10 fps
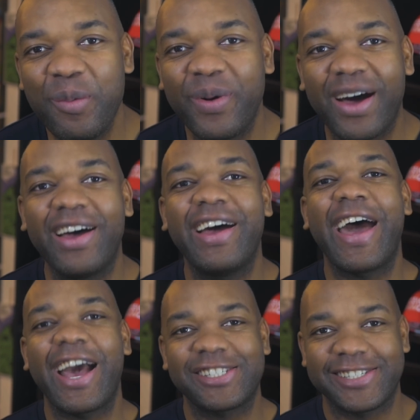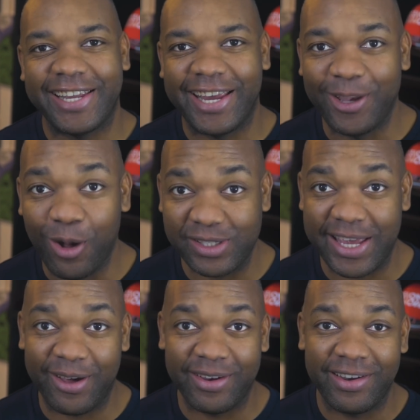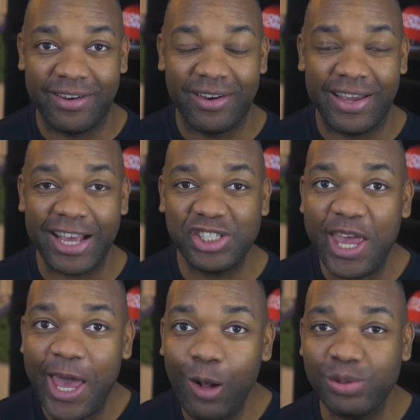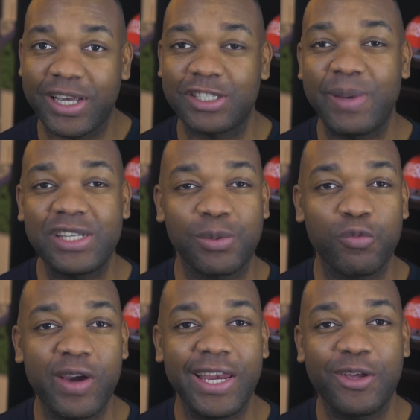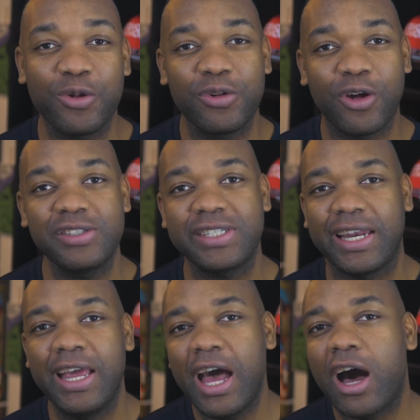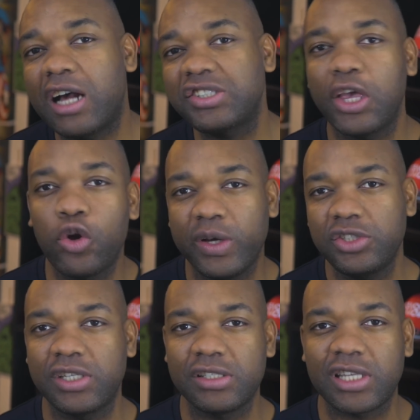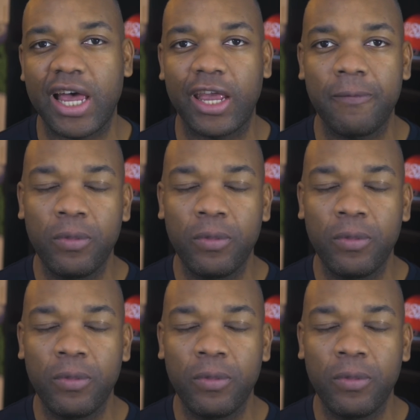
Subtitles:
But actually, lockdown actually helped us make some really cool content, asking questions like,